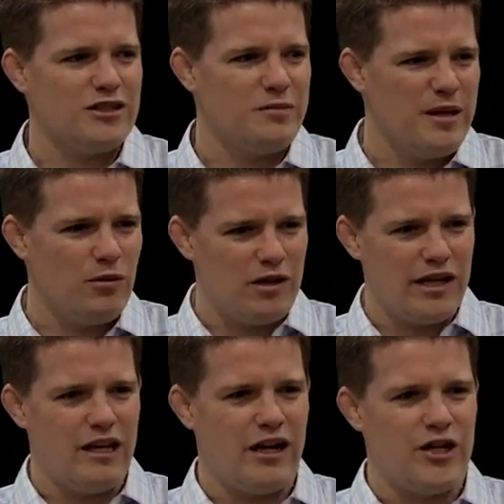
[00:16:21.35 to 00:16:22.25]
They're just people
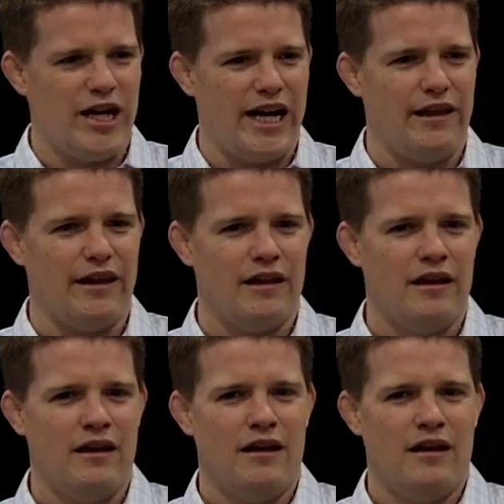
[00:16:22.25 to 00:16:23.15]
clicking on your ad. Like,
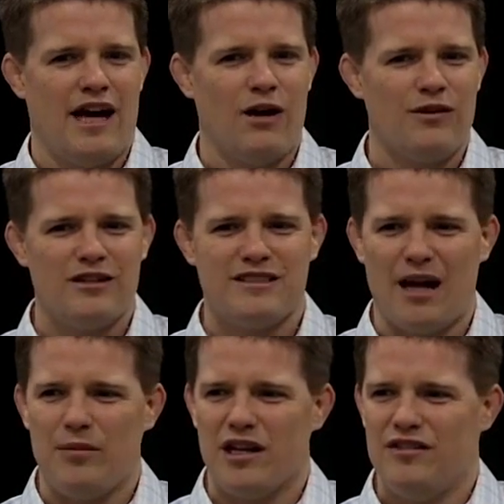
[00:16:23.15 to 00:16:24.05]
I don't think there's
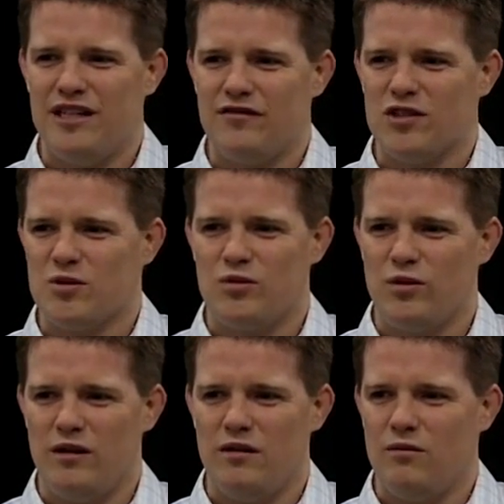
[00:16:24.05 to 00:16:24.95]
that big of a difference
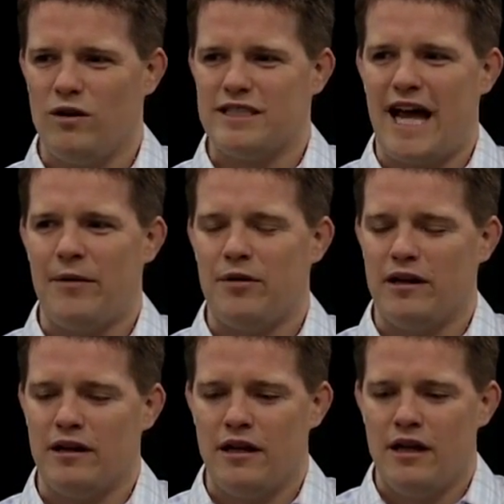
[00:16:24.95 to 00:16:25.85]
between what's
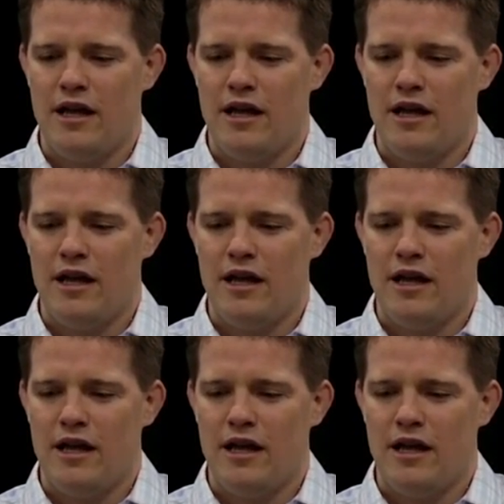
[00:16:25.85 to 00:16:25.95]
happening.